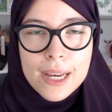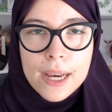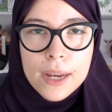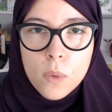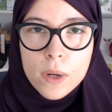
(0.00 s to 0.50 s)

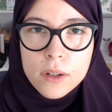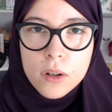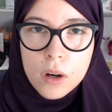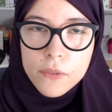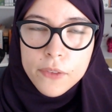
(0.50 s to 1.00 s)
at
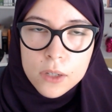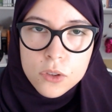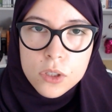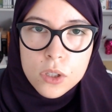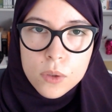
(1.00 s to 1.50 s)

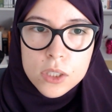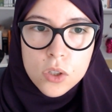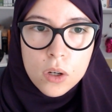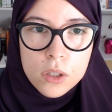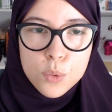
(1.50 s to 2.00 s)

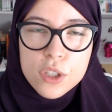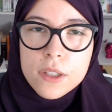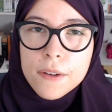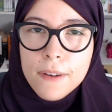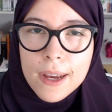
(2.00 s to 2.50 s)
$1,500, which is
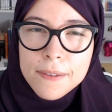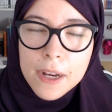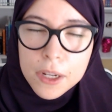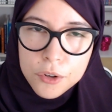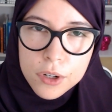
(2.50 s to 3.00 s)
a
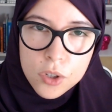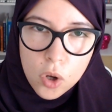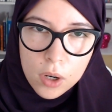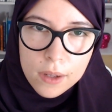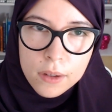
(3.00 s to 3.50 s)

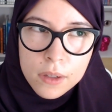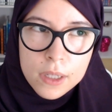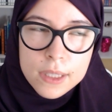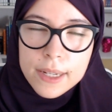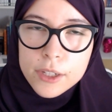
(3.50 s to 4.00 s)

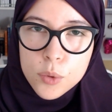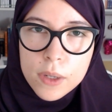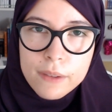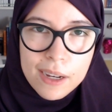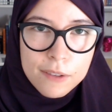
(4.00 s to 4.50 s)

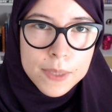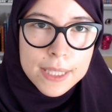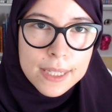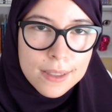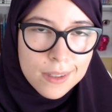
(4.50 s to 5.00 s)

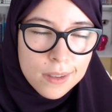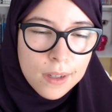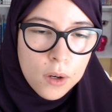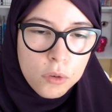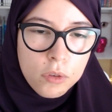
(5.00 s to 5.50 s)
$500/25%
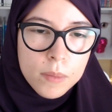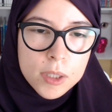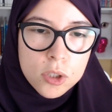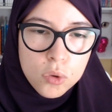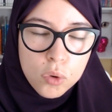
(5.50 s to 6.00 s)
discount from
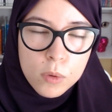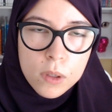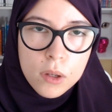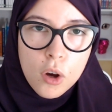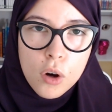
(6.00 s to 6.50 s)
its
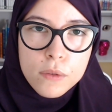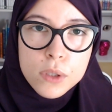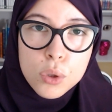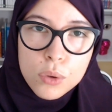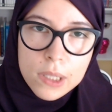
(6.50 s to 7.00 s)
normal of
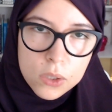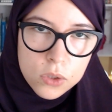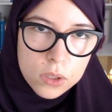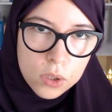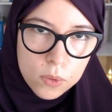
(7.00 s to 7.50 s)

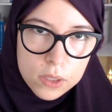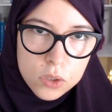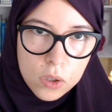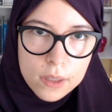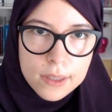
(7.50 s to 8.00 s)

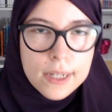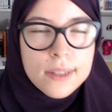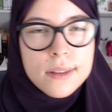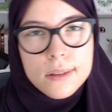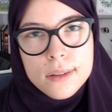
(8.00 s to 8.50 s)
$2,000, and
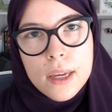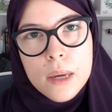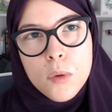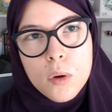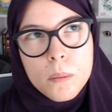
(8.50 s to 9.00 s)
it's the
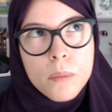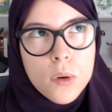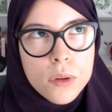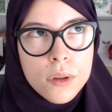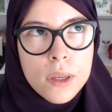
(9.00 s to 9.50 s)
same on
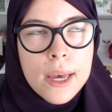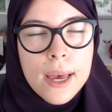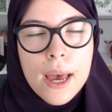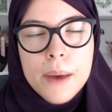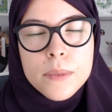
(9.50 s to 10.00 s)
both
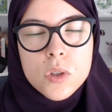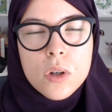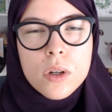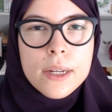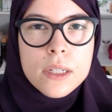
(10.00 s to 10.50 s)

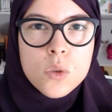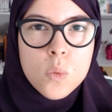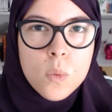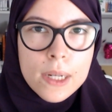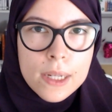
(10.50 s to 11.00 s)
Amazon as
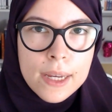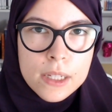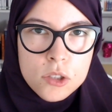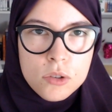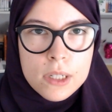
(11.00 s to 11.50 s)
well
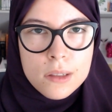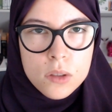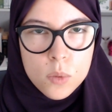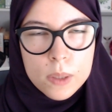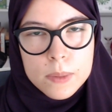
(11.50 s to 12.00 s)
as
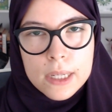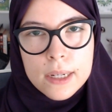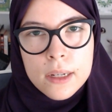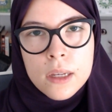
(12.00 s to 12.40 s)
Razer's website.